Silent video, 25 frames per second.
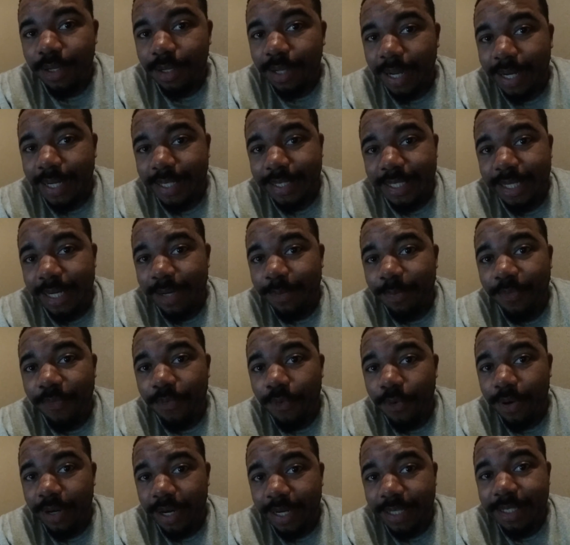Like I said
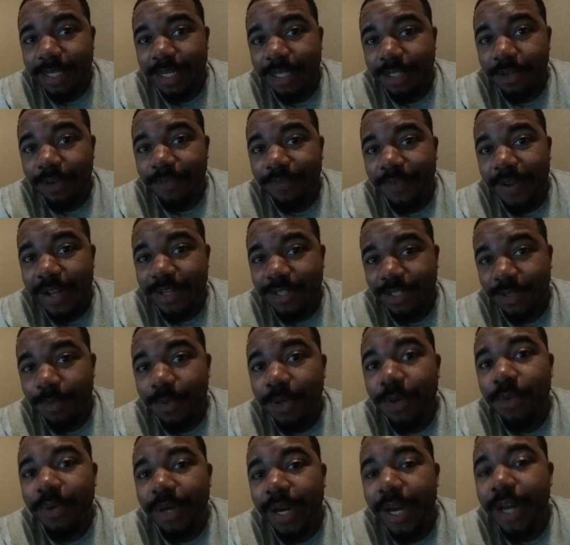before, they seem to have found some
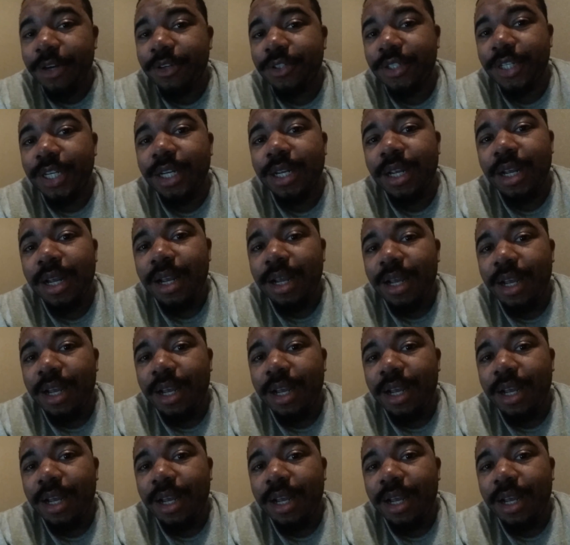new energy.